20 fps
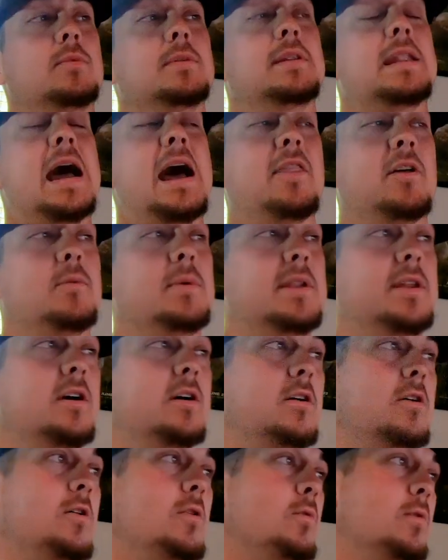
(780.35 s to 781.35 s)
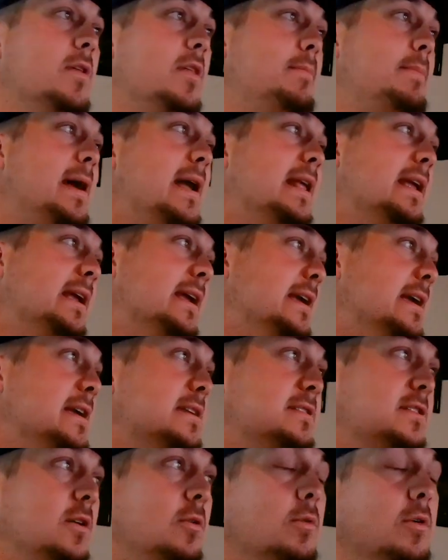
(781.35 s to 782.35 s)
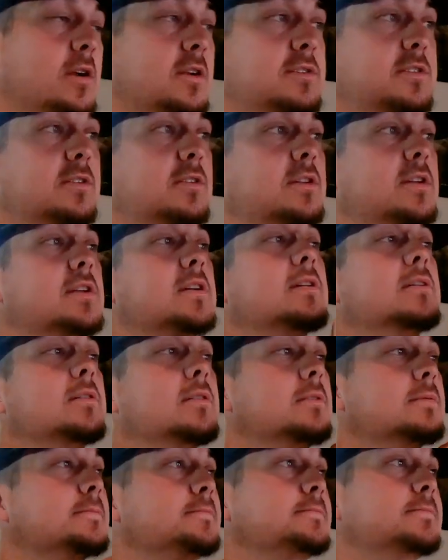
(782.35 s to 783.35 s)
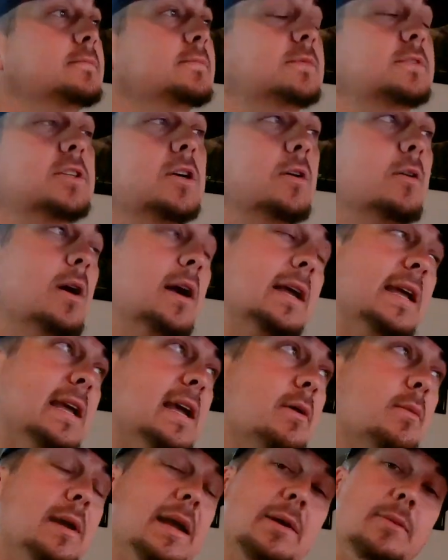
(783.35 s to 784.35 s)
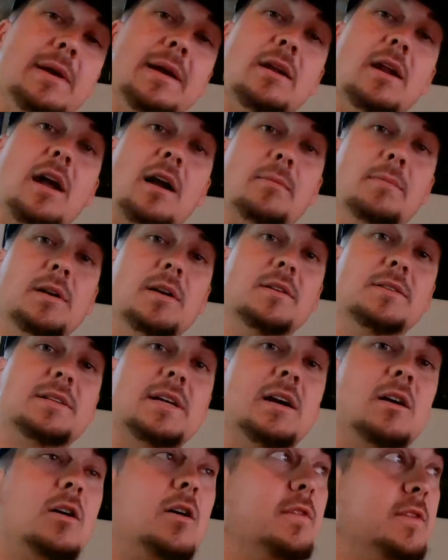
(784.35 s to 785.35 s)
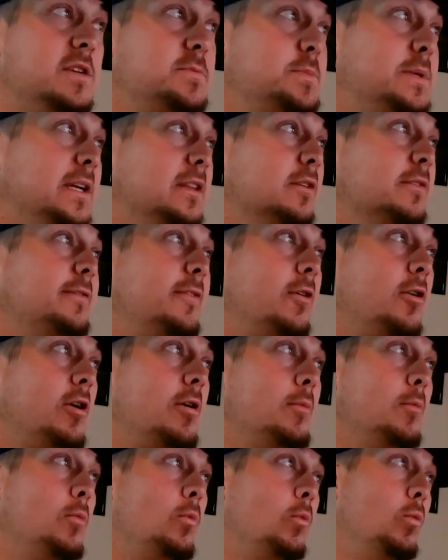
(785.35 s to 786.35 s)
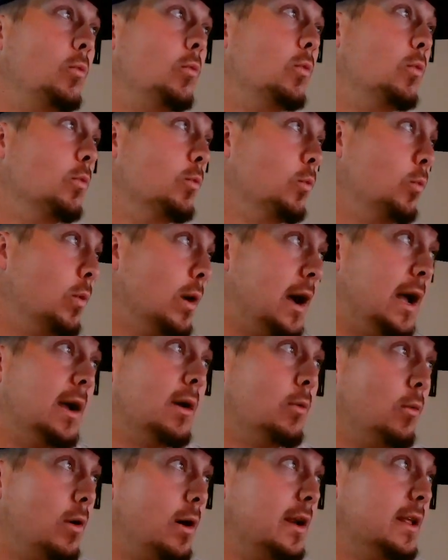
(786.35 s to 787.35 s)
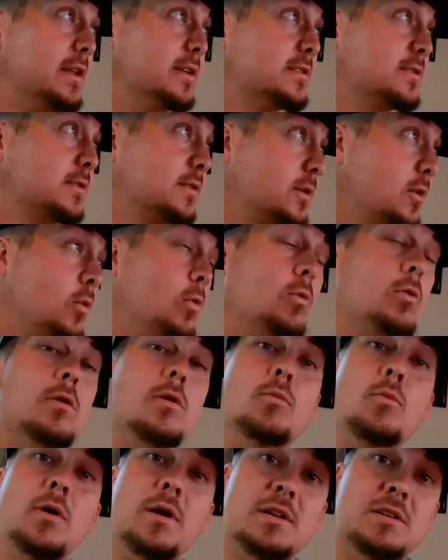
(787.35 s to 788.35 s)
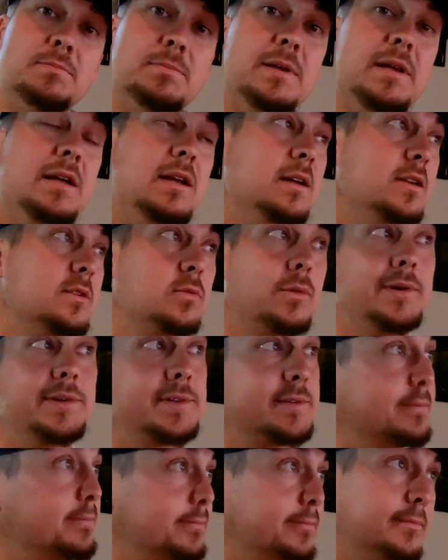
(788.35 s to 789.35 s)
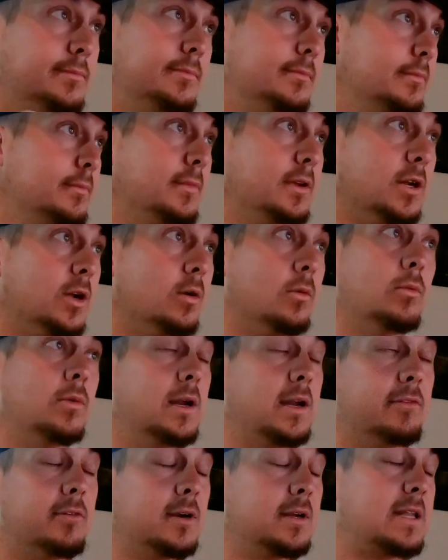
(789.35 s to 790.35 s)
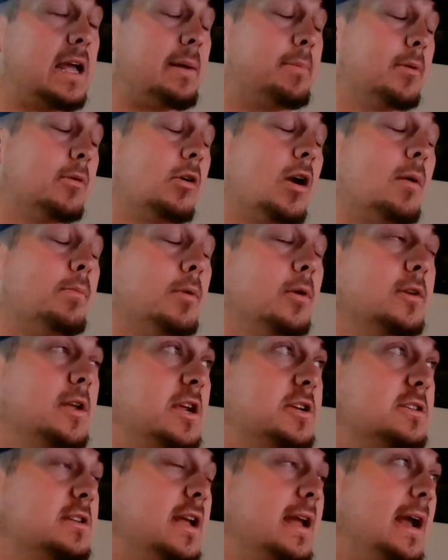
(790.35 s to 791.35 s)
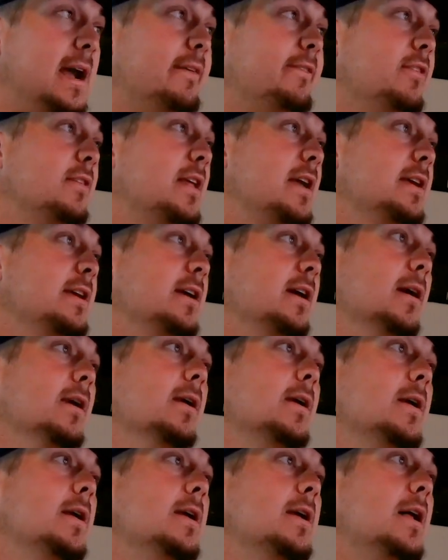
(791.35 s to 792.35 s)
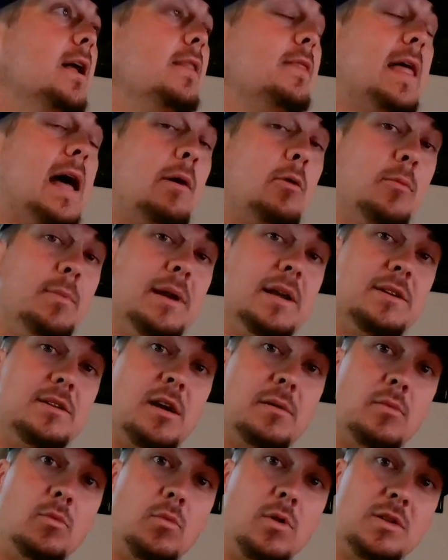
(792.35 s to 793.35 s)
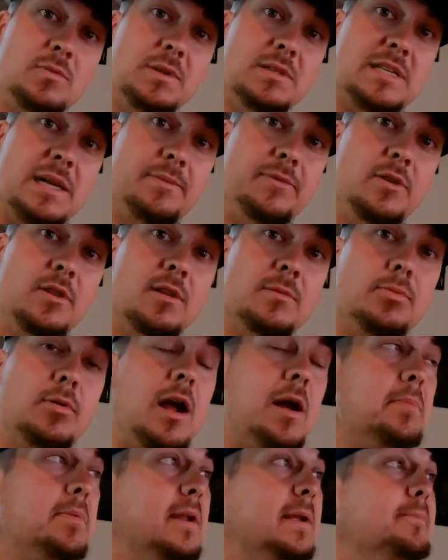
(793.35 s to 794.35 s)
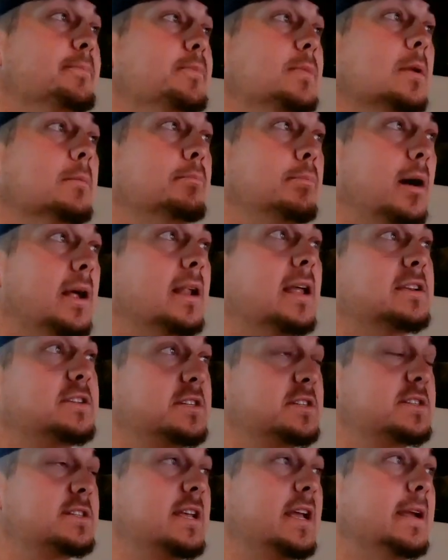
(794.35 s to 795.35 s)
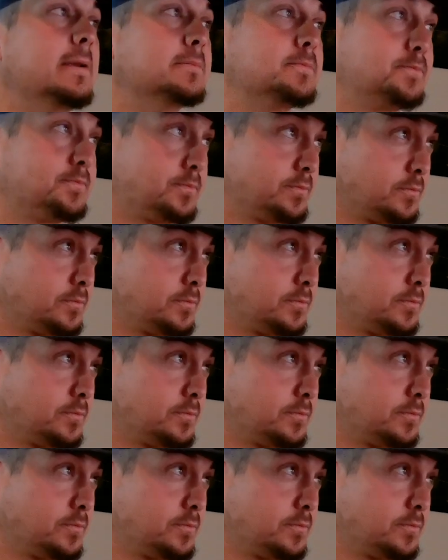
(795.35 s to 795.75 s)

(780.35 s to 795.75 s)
Now that we know where the bedding is, so we're just going to, so again, we're not going to be able to tell on this particular farm what is corn, what is beans, what's, you know, whatever type of crop rotation they have for that year. That will be determined once we step foot on the property. But let's just say